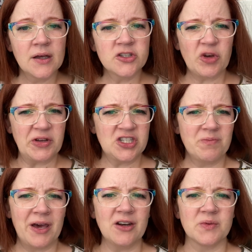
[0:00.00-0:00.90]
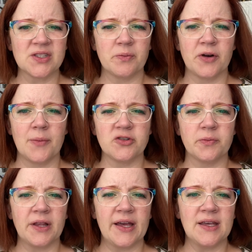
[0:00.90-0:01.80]
So much the better, was the prompt
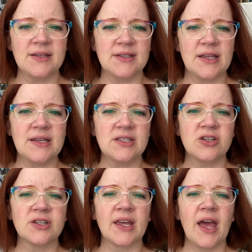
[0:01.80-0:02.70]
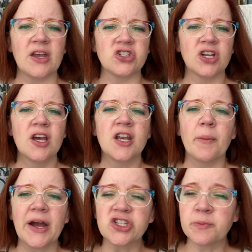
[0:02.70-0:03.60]
reply. He is the easier to catch. Now
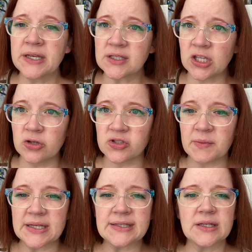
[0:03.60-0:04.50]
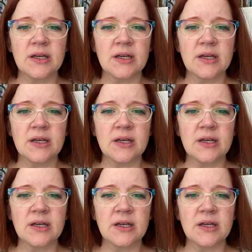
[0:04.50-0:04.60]
mind your P's and Q's, miss.